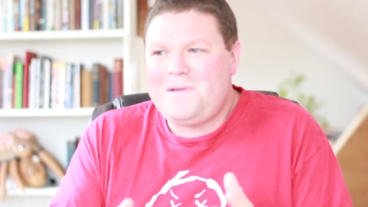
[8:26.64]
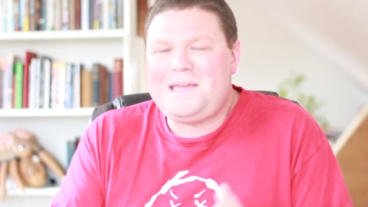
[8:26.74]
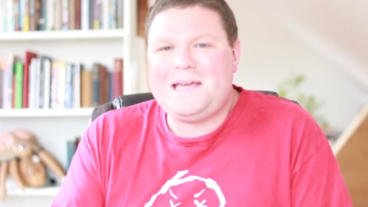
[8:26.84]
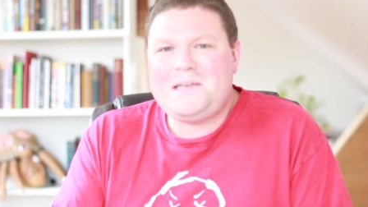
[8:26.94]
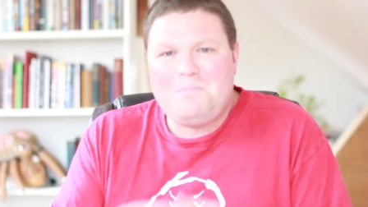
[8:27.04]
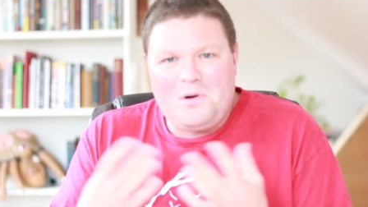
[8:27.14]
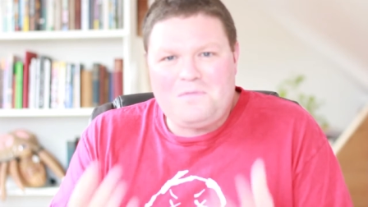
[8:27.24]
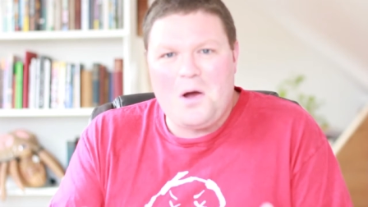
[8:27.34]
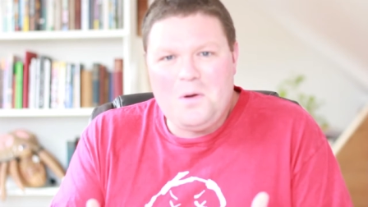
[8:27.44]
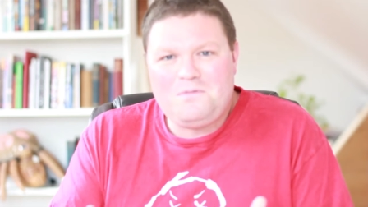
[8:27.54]
I guess I'm more
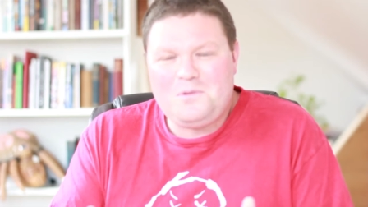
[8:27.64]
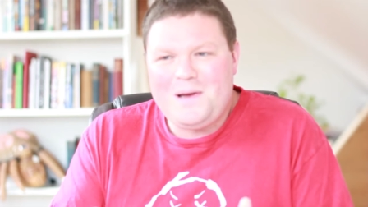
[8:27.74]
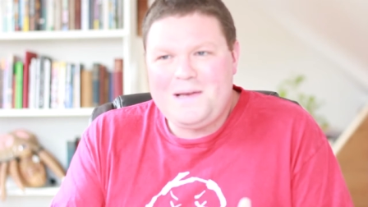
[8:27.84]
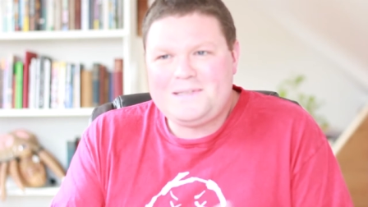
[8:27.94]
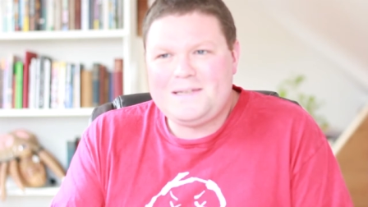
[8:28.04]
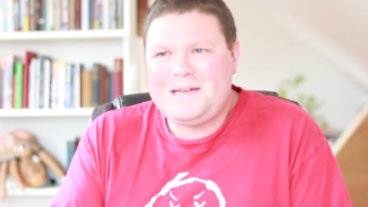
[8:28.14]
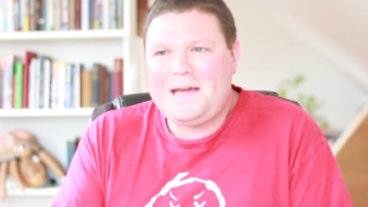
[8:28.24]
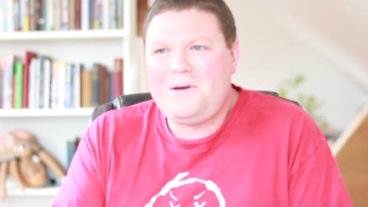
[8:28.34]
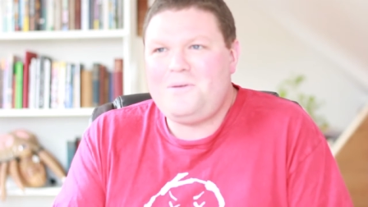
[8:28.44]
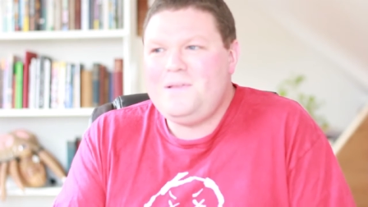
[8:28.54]
of a hopeful person
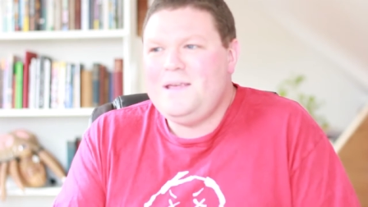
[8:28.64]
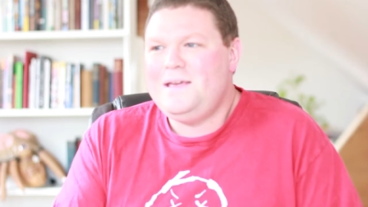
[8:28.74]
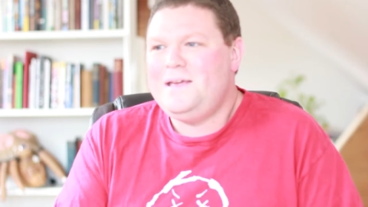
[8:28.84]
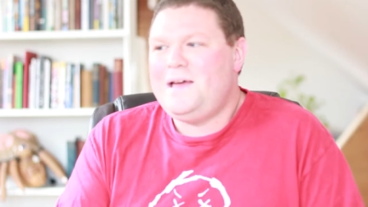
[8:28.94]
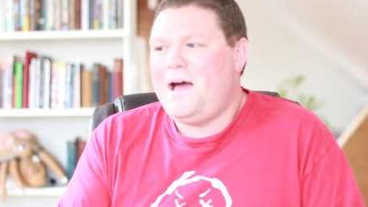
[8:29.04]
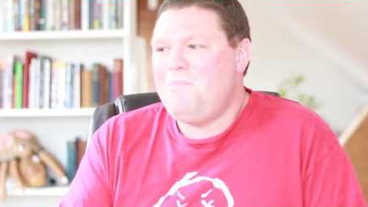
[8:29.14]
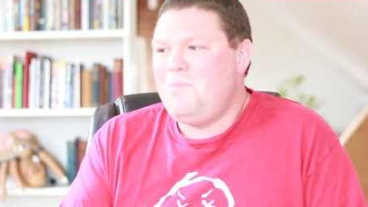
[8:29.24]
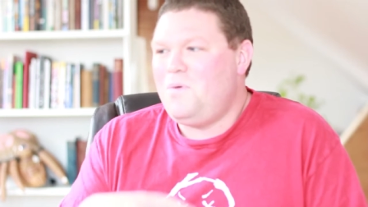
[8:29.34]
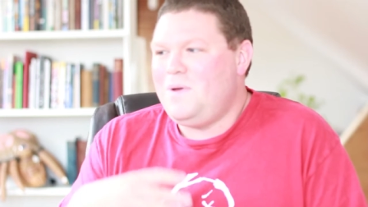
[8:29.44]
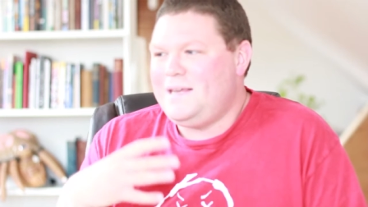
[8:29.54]
now. I'm
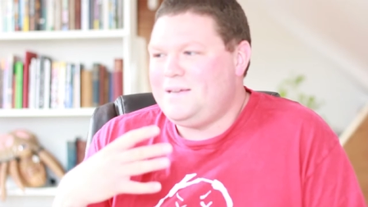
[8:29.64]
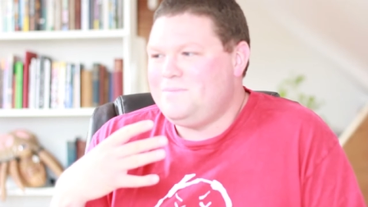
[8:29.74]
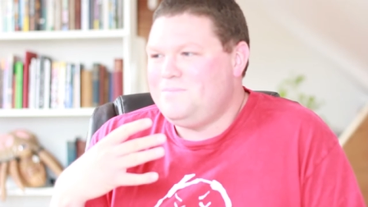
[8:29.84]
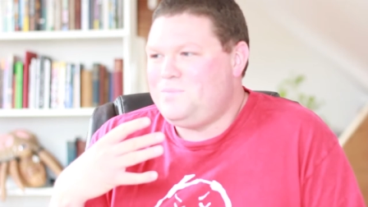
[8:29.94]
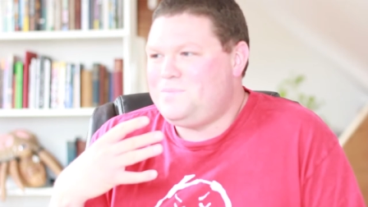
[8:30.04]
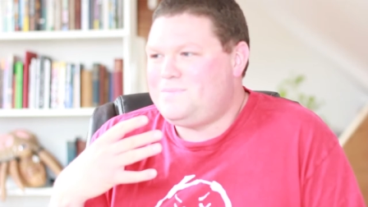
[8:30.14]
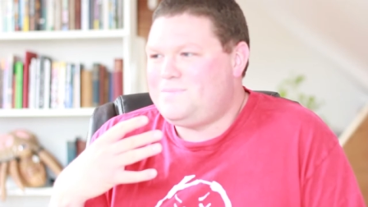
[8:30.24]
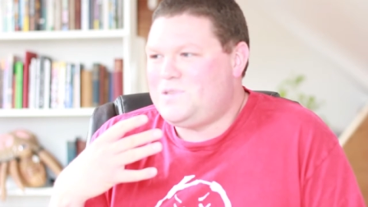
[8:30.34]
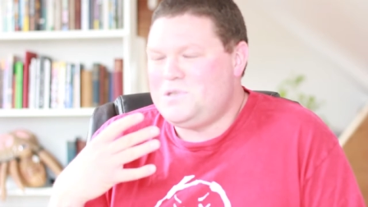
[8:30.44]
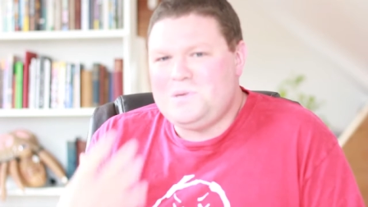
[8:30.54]
more willing
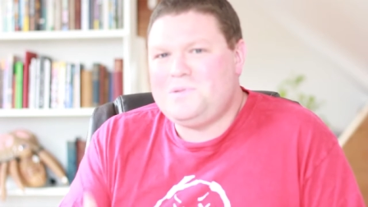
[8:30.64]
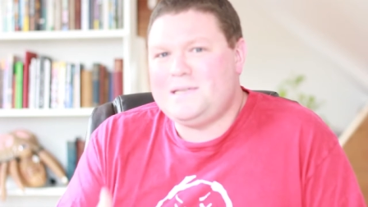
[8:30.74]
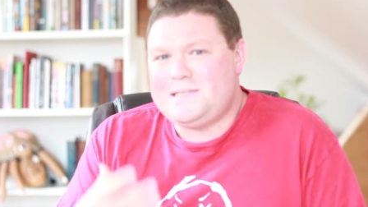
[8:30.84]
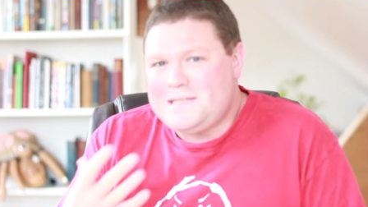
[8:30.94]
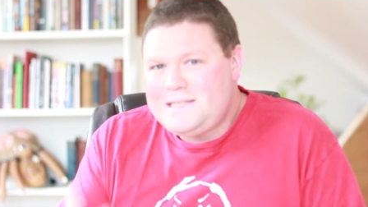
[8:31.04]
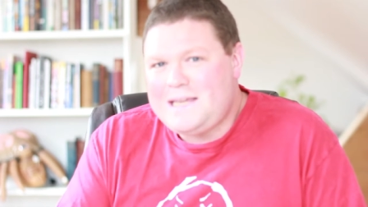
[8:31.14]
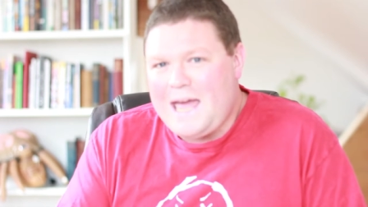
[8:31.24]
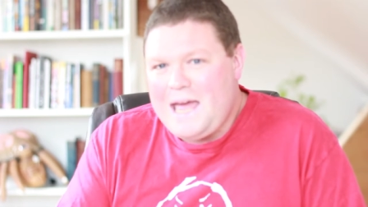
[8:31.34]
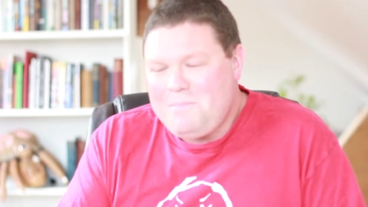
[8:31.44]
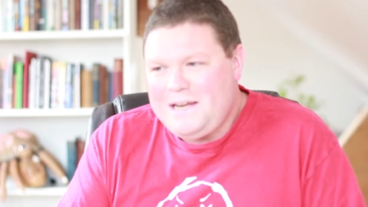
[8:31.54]
to do things that
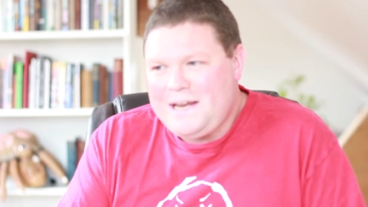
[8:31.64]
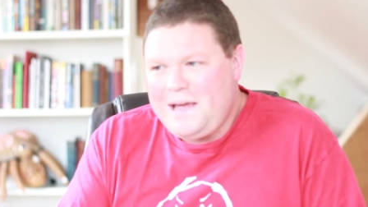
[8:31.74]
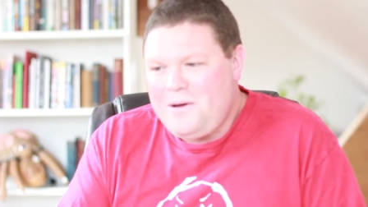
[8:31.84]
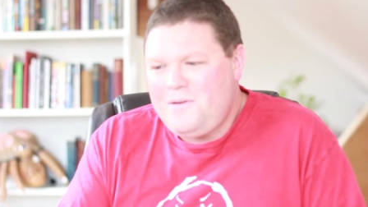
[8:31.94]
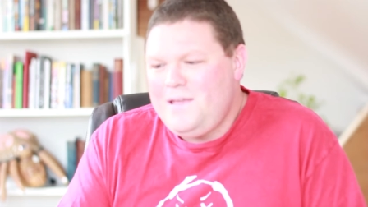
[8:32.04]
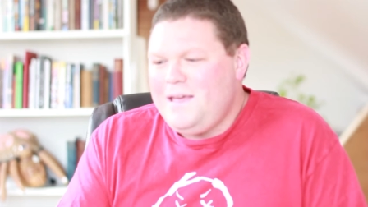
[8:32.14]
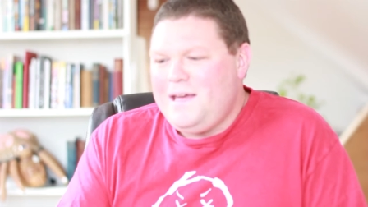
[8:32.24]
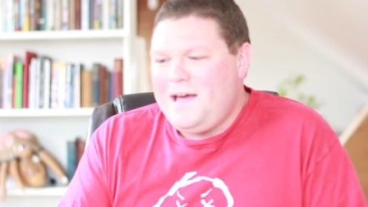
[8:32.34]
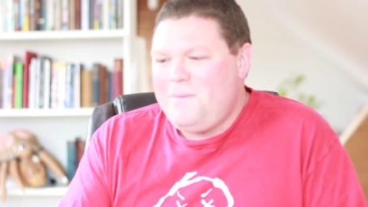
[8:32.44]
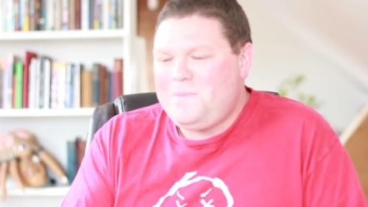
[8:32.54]
scare me now.
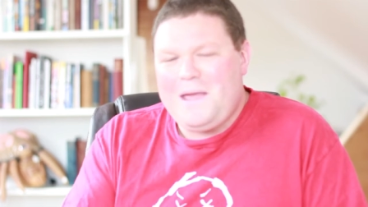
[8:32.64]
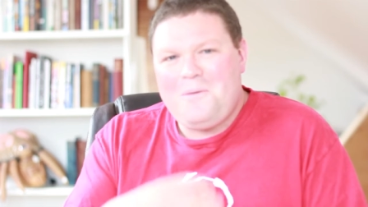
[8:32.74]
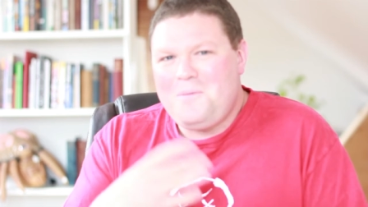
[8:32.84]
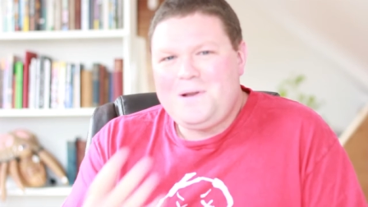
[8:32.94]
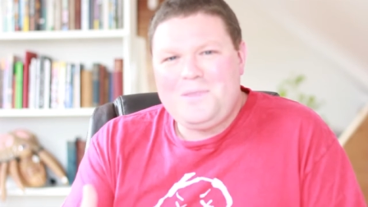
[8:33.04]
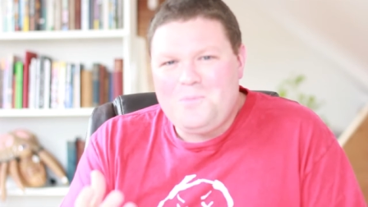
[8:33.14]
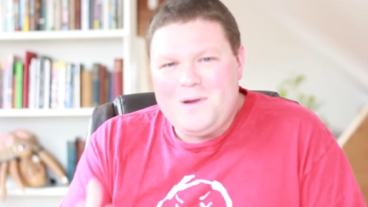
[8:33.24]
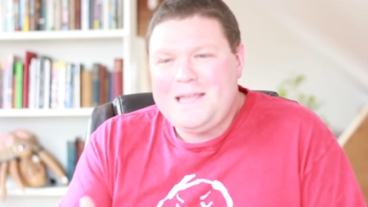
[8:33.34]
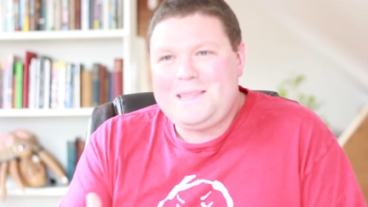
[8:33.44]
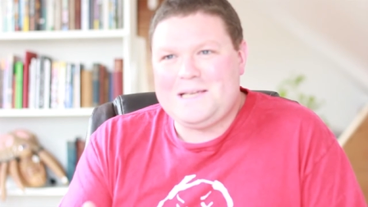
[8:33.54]
One of the
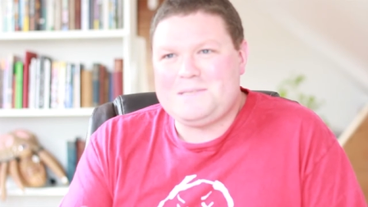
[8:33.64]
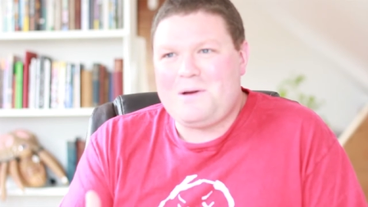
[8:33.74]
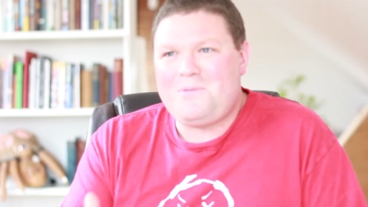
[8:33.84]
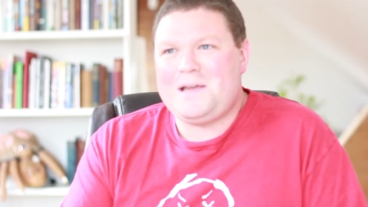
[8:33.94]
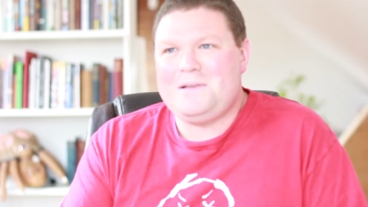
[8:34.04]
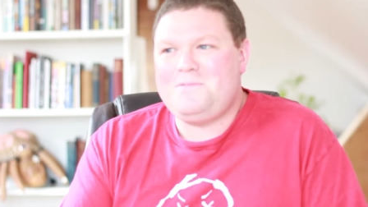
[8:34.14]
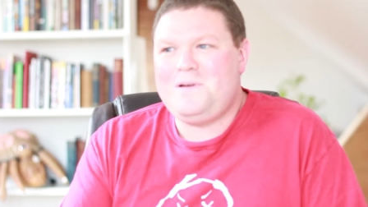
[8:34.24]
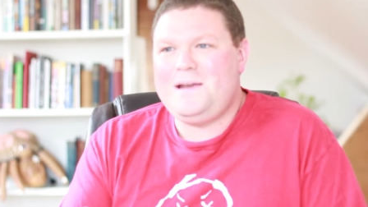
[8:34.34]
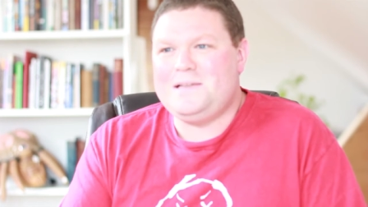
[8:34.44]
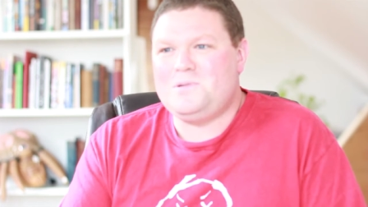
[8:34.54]
weird things about writing
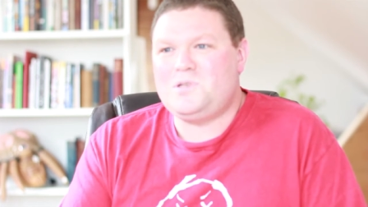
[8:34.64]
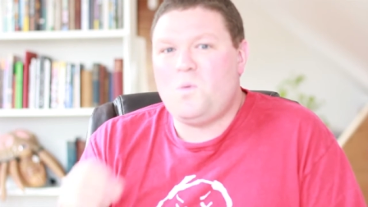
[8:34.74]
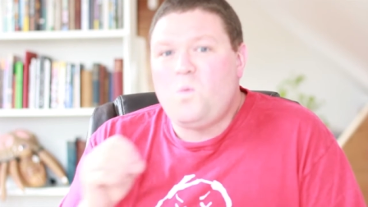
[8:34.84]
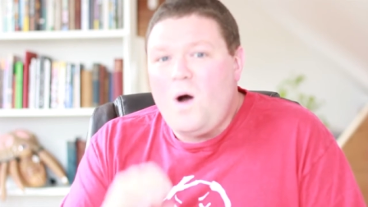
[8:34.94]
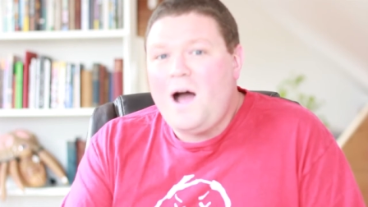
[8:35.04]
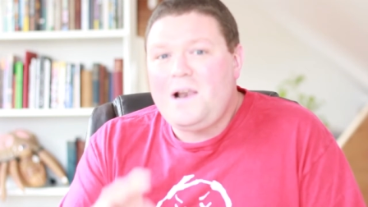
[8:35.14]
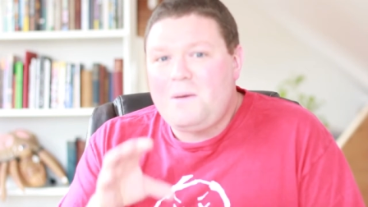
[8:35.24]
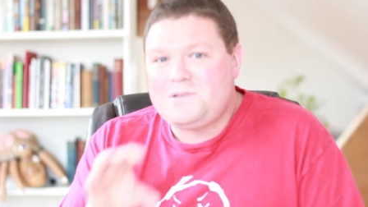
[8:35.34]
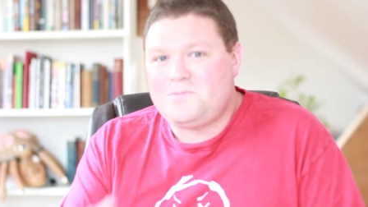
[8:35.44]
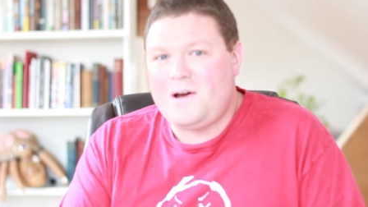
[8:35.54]
Furnace was that while I
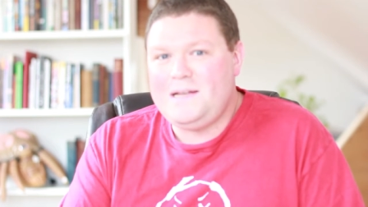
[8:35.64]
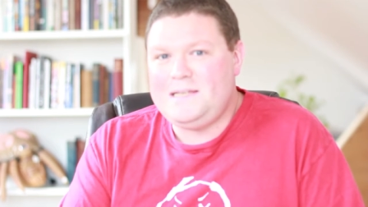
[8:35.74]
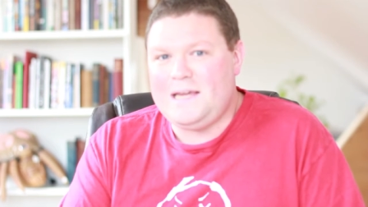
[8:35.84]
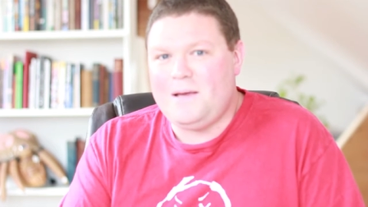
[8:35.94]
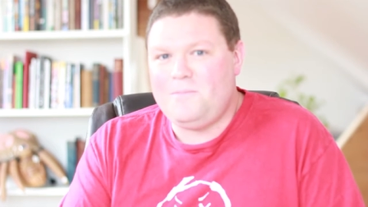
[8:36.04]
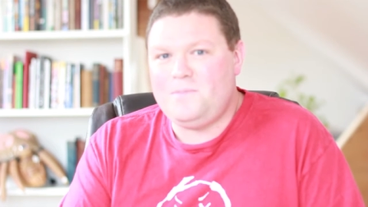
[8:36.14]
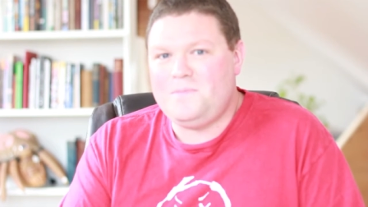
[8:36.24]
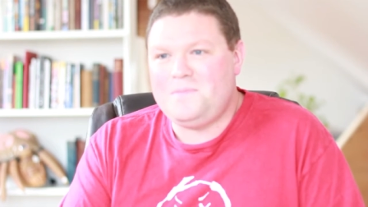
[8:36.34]
was writing it,